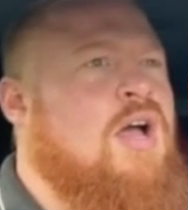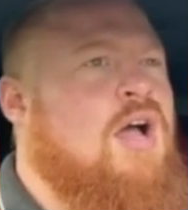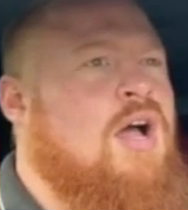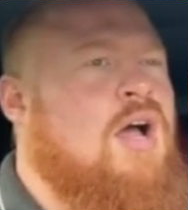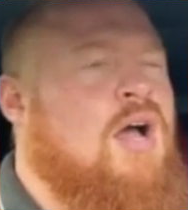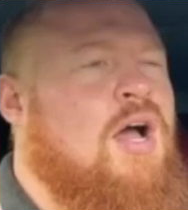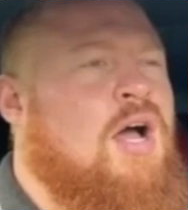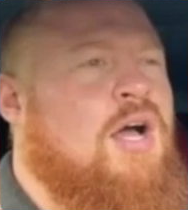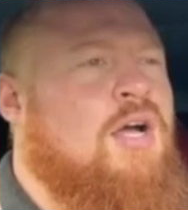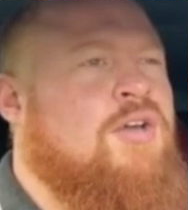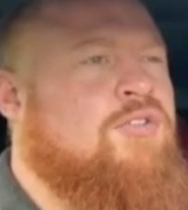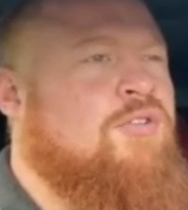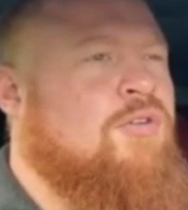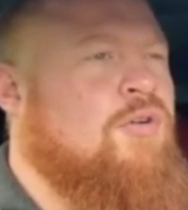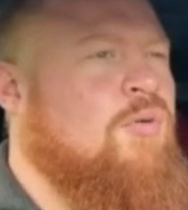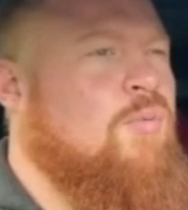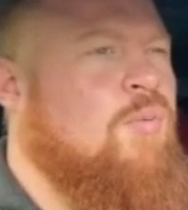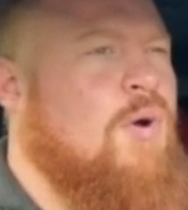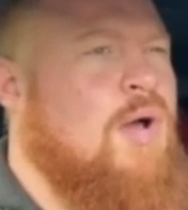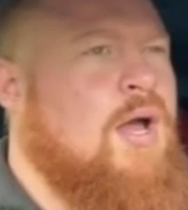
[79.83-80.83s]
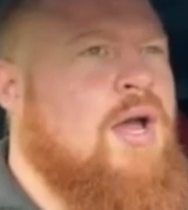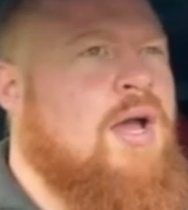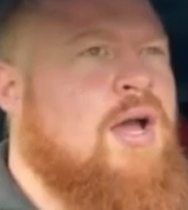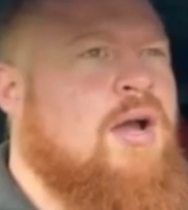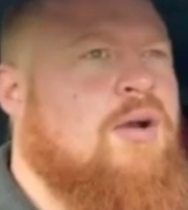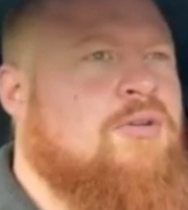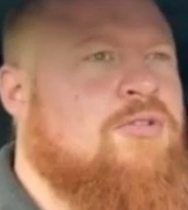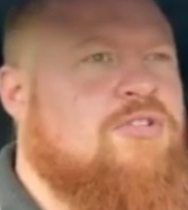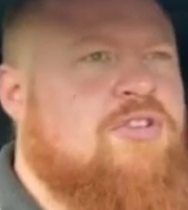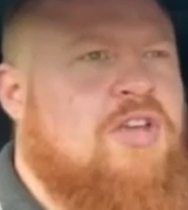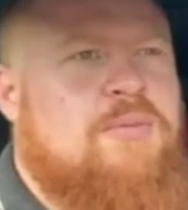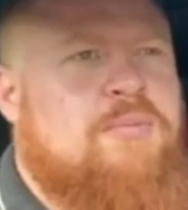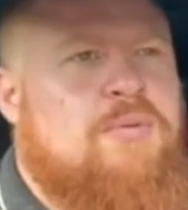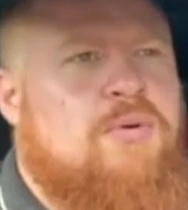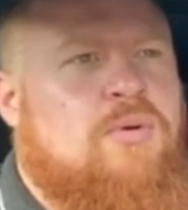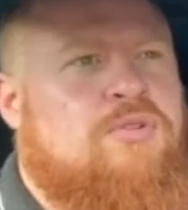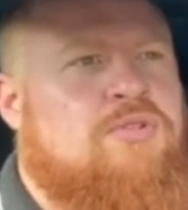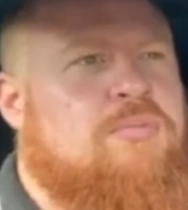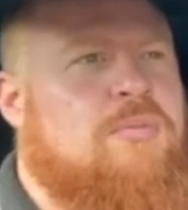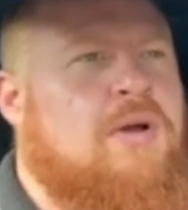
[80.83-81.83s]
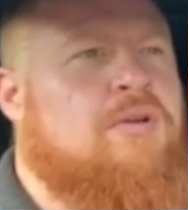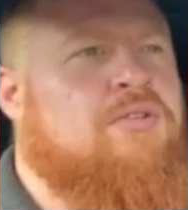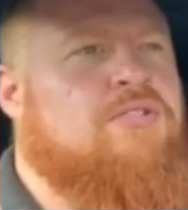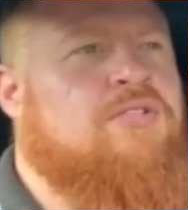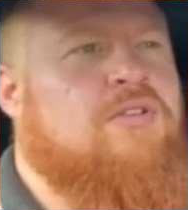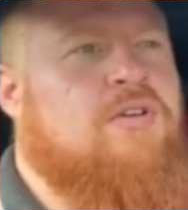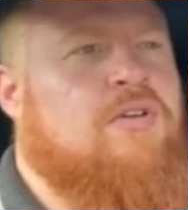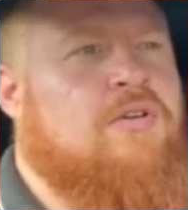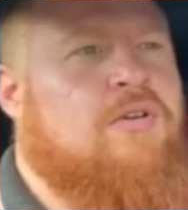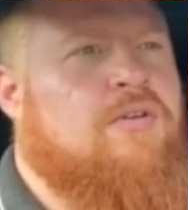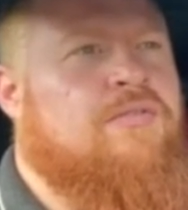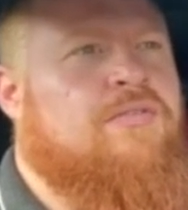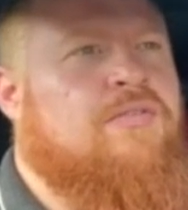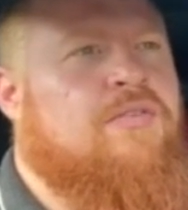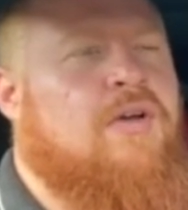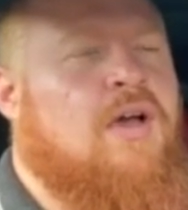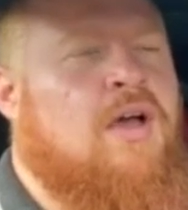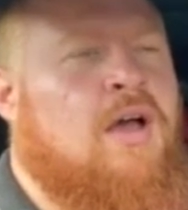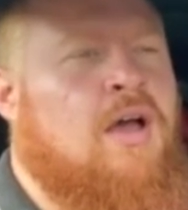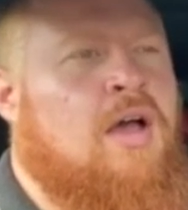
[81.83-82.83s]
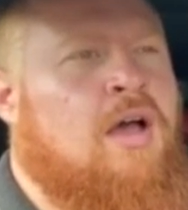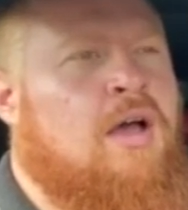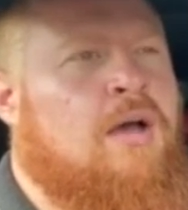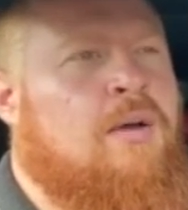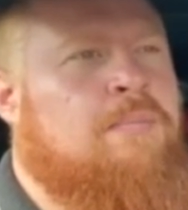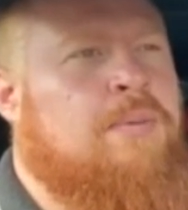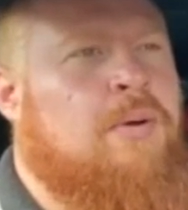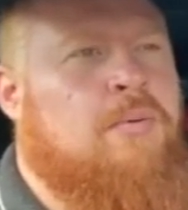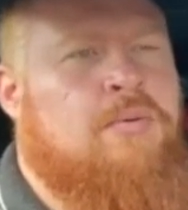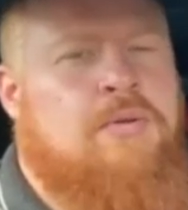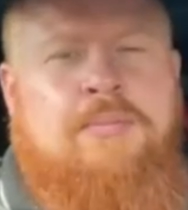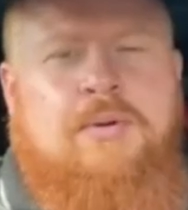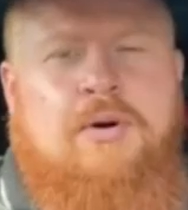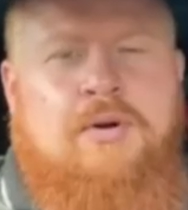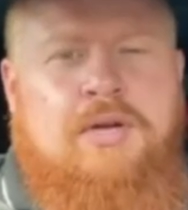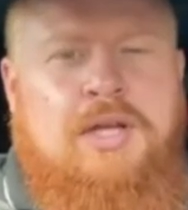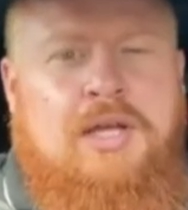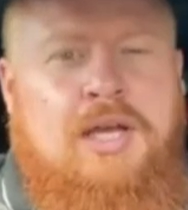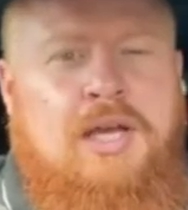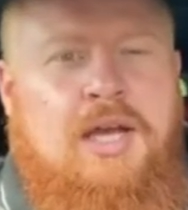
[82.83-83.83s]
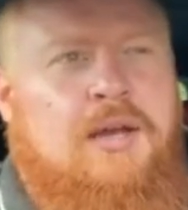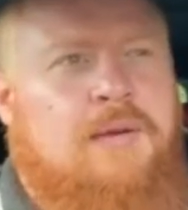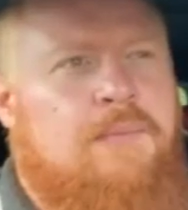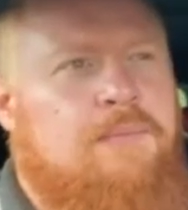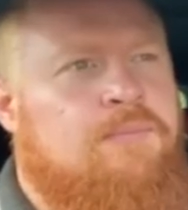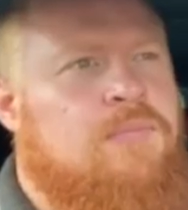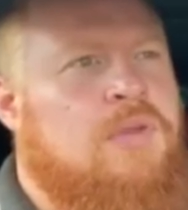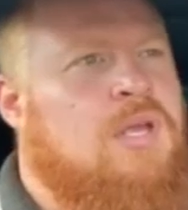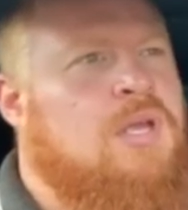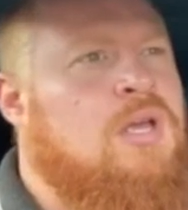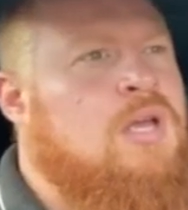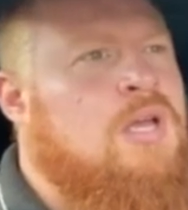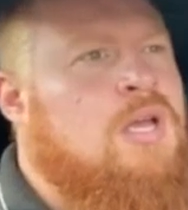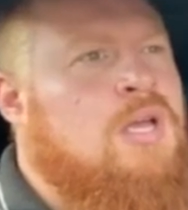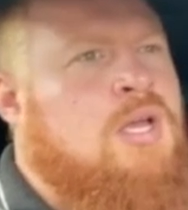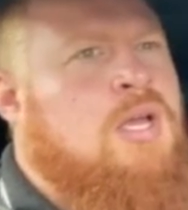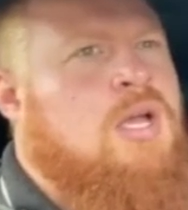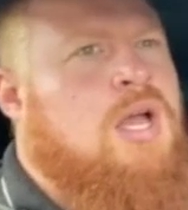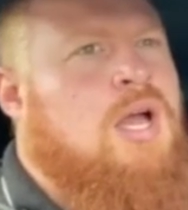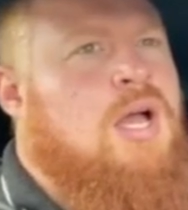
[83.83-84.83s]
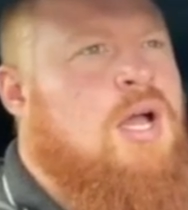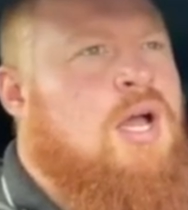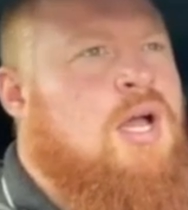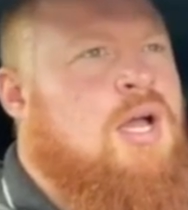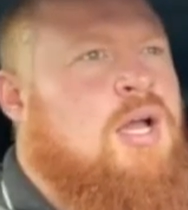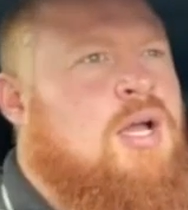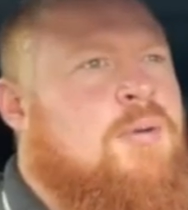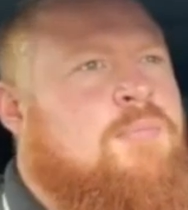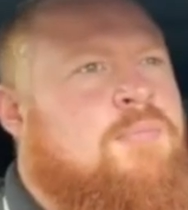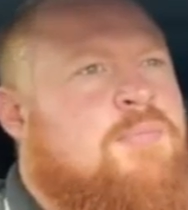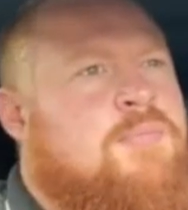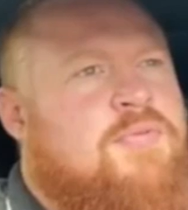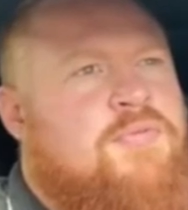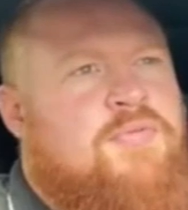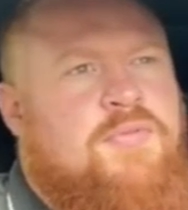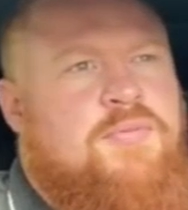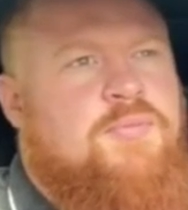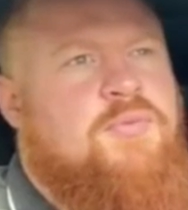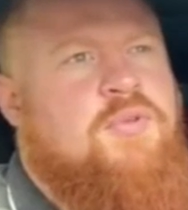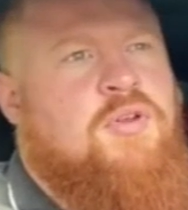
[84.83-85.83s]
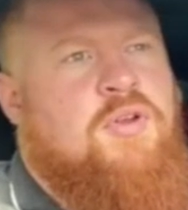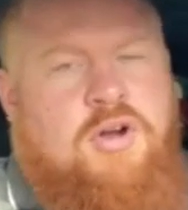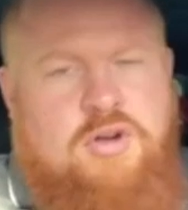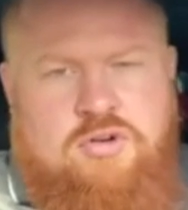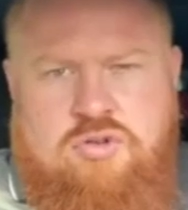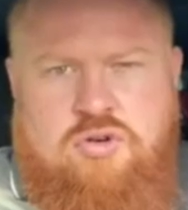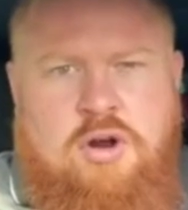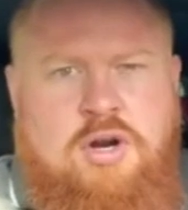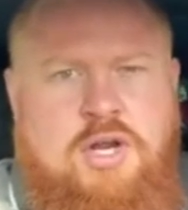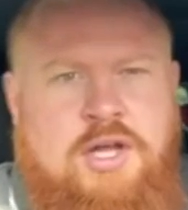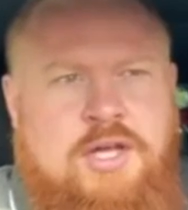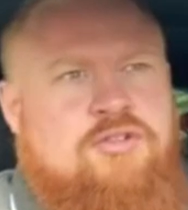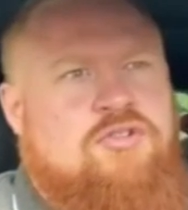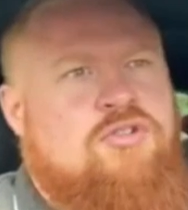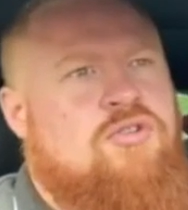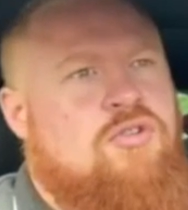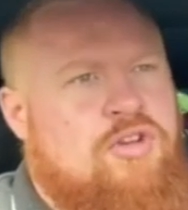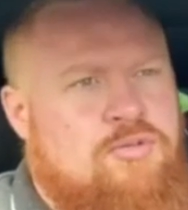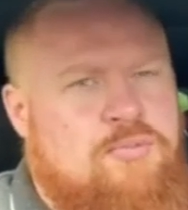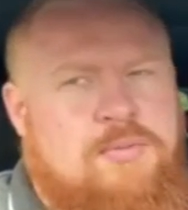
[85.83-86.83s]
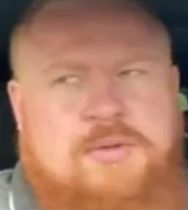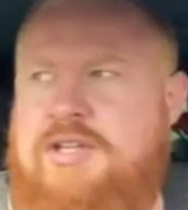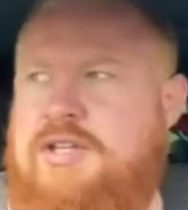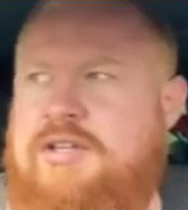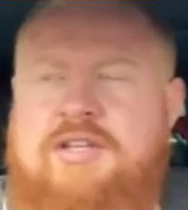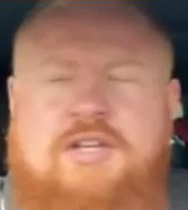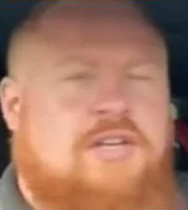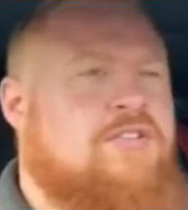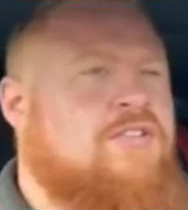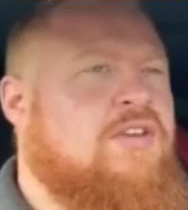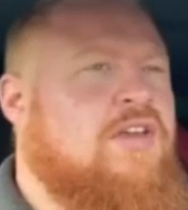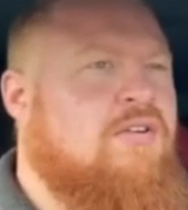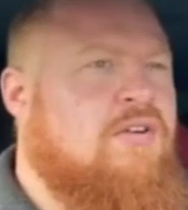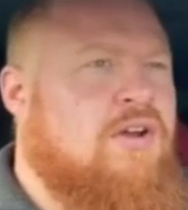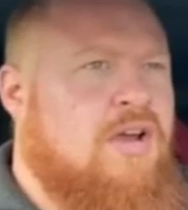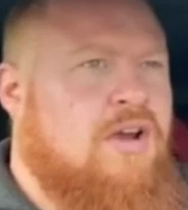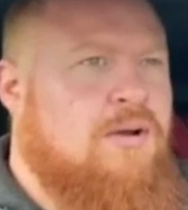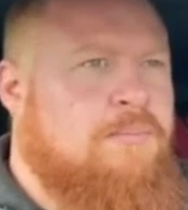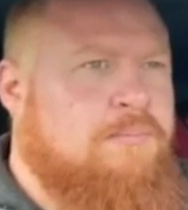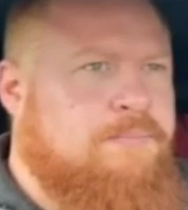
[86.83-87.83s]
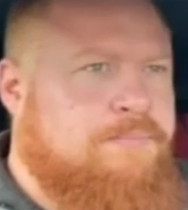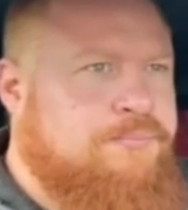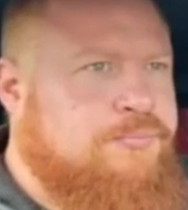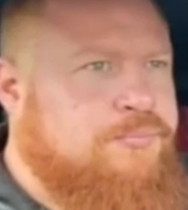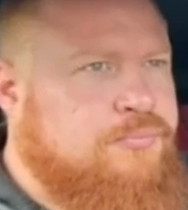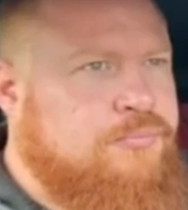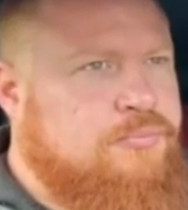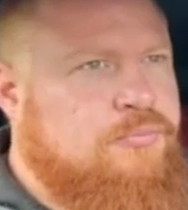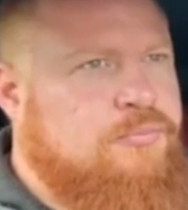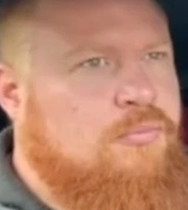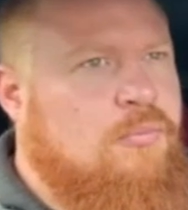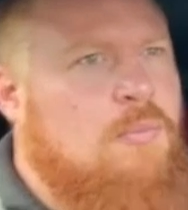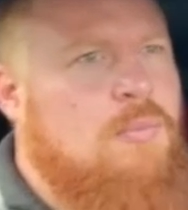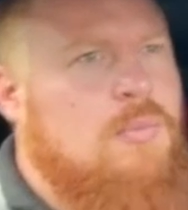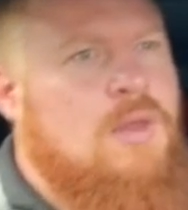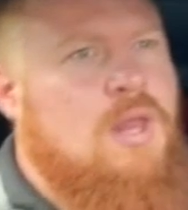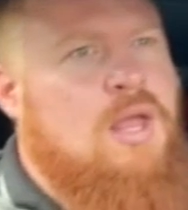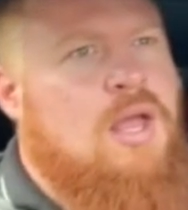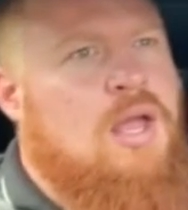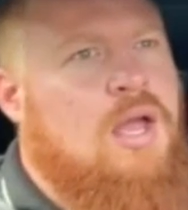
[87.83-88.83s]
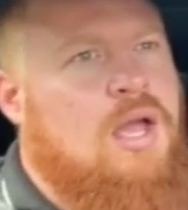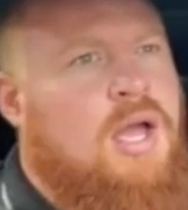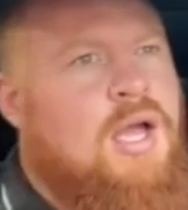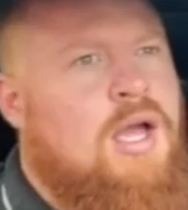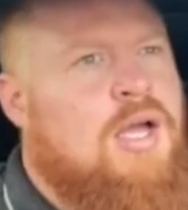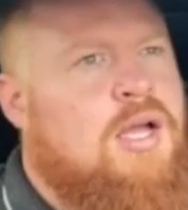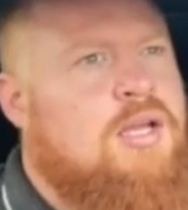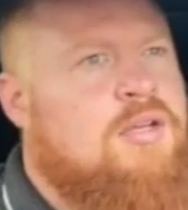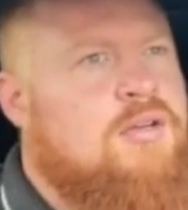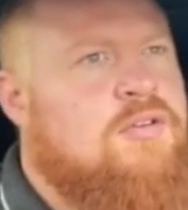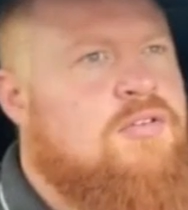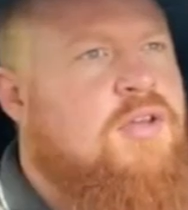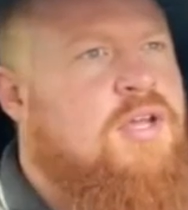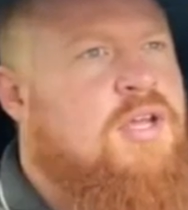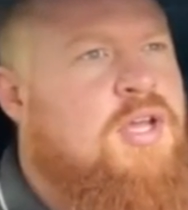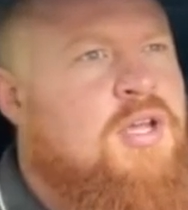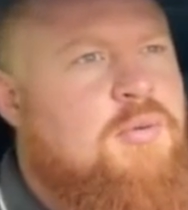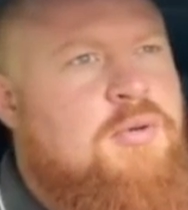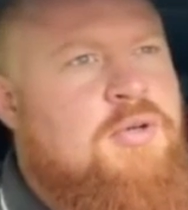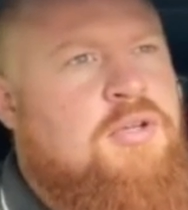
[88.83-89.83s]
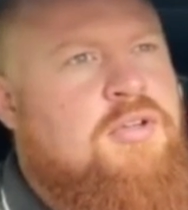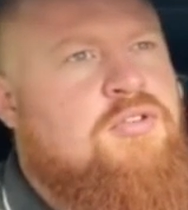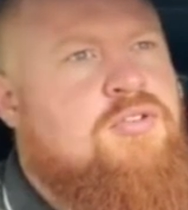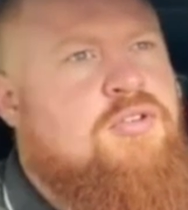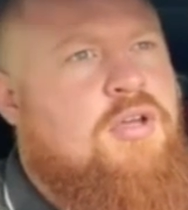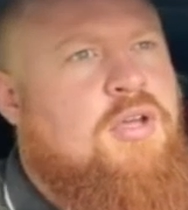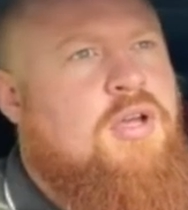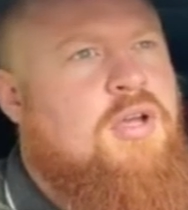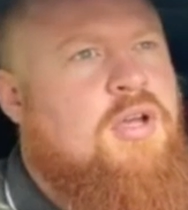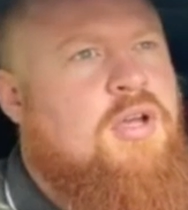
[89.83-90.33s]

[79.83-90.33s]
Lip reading: As you're aware, Sabre Automotive built the body kit. It was on hydraulics. Charisma did the interior, and it is